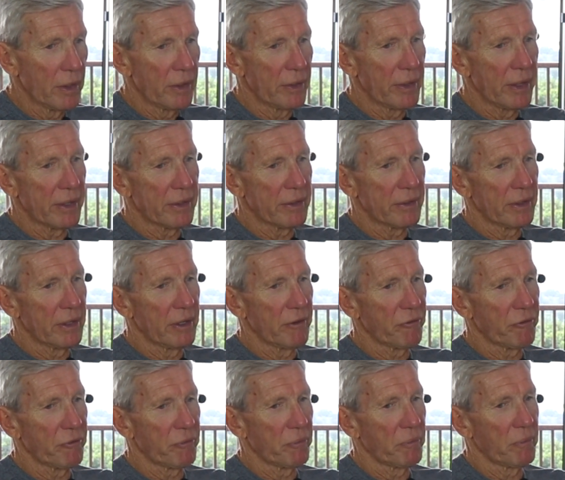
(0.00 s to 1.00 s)
that
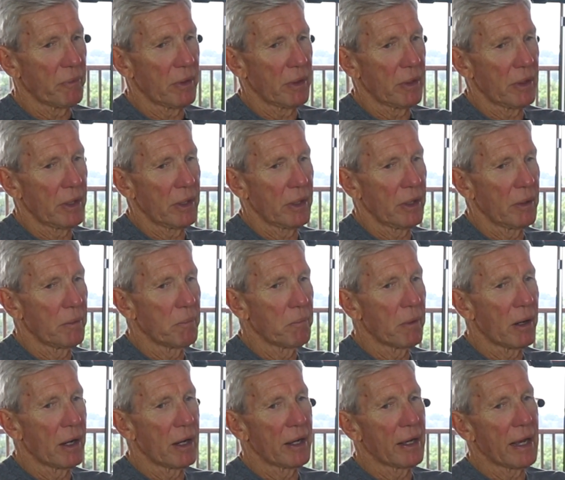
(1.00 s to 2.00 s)
if
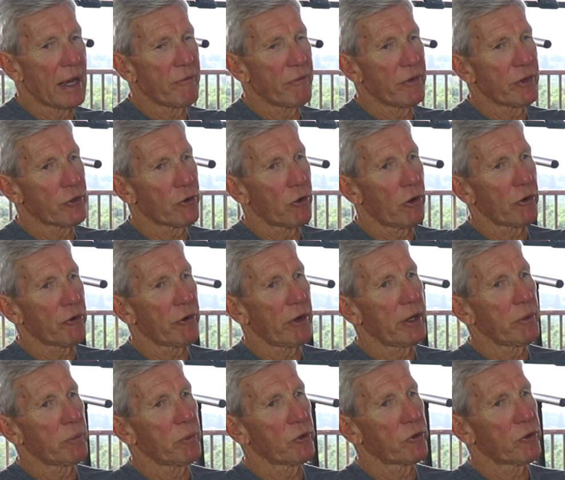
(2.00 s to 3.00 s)
my average heart
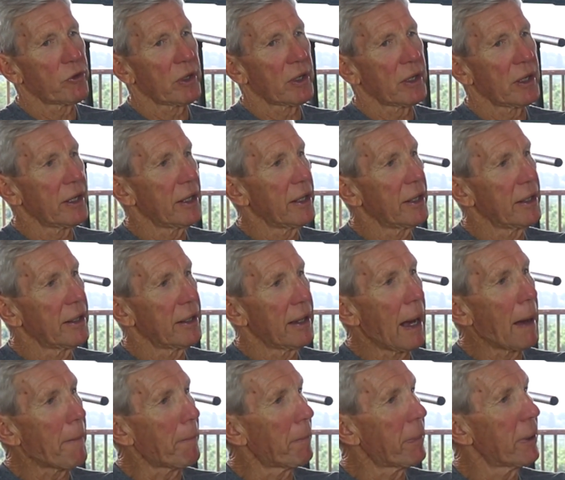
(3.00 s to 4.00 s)
rate was suddenly
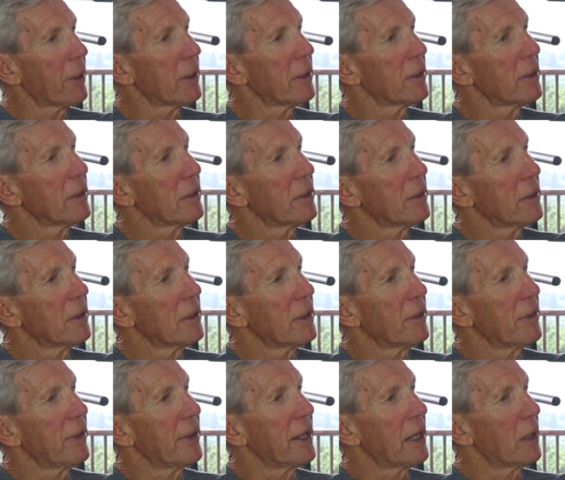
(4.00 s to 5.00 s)
up,
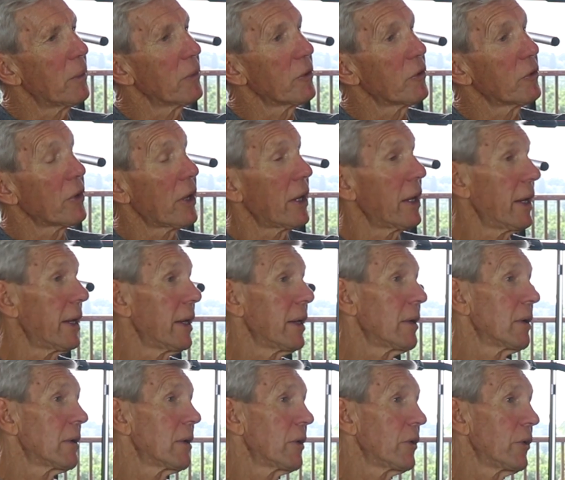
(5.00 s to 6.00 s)
then I would say,
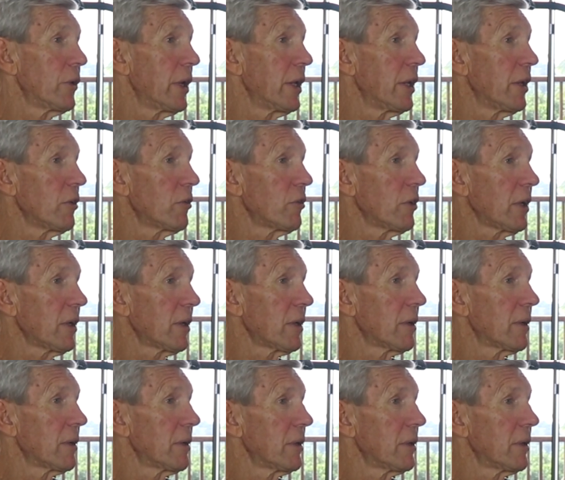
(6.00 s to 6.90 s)
"Hey, are you getting sick?"